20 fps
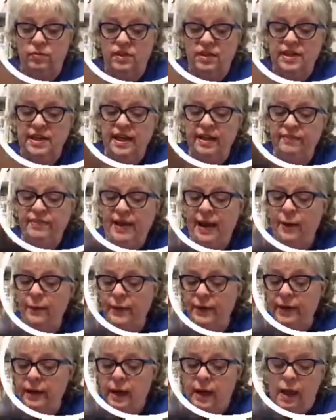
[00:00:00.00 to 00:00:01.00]
And I have that
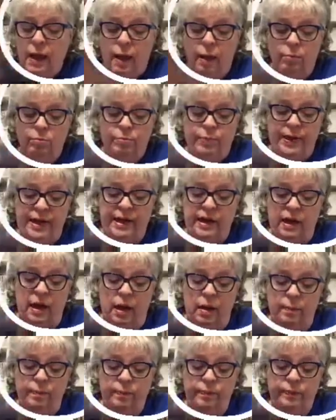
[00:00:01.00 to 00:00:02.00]
one. But
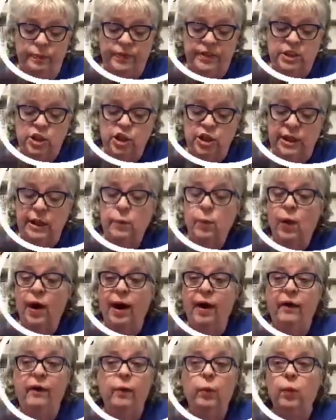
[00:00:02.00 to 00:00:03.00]
the chicken
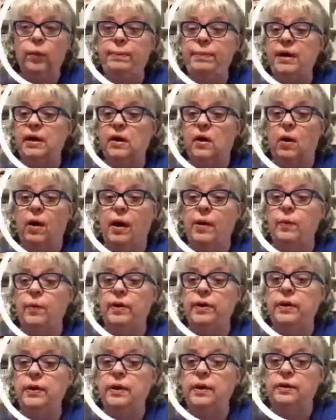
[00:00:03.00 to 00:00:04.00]
wire would be a great
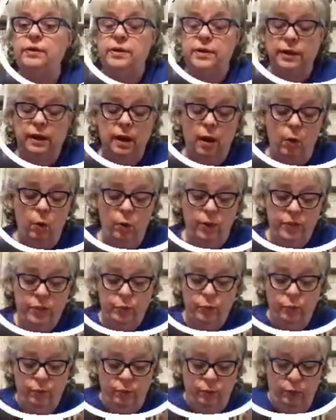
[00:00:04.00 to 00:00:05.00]
one to go with
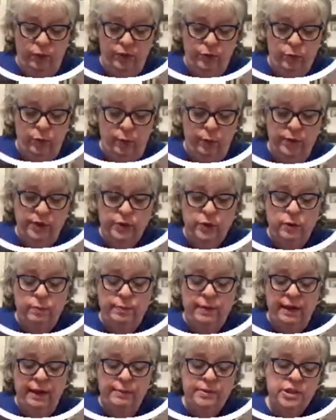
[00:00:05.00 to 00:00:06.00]
what we're doing.
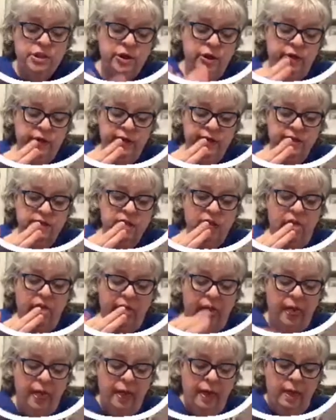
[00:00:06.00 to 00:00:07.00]
But let me show you this.
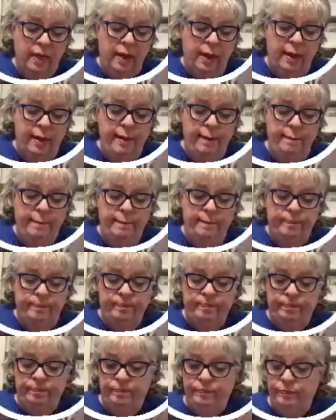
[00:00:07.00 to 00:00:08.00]

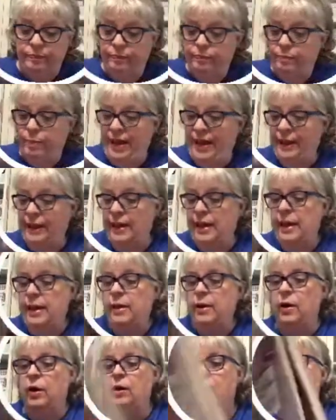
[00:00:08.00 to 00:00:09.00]
Back
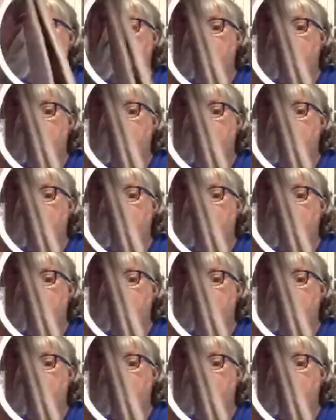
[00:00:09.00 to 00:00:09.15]
here,